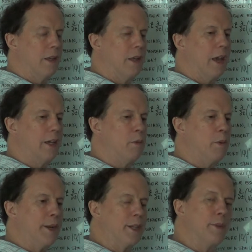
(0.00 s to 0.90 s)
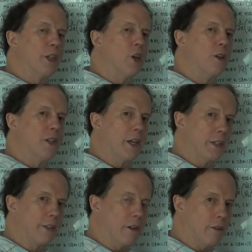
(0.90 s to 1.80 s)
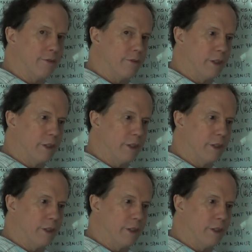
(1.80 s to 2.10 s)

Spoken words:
angular momentum in the context of